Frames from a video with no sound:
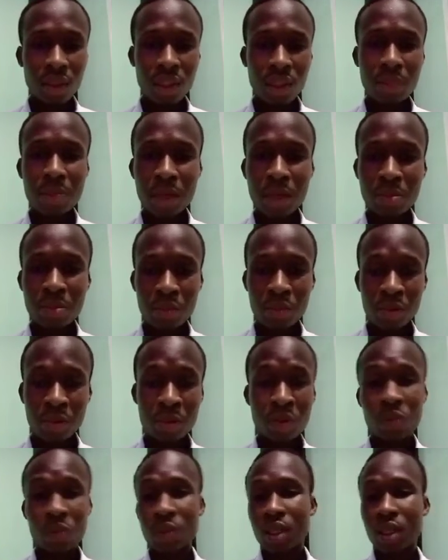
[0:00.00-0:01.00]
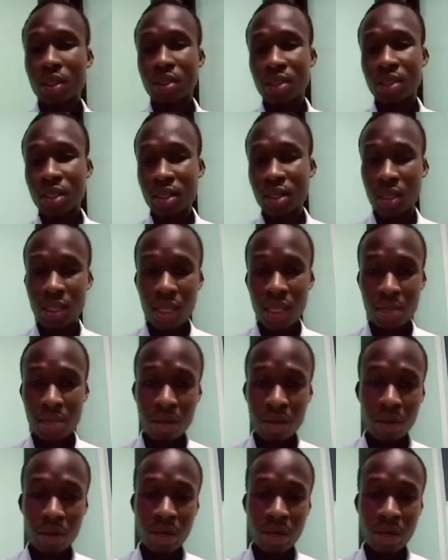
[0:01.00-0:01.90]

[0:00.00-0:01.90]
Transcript: backbone, we can check an MRI.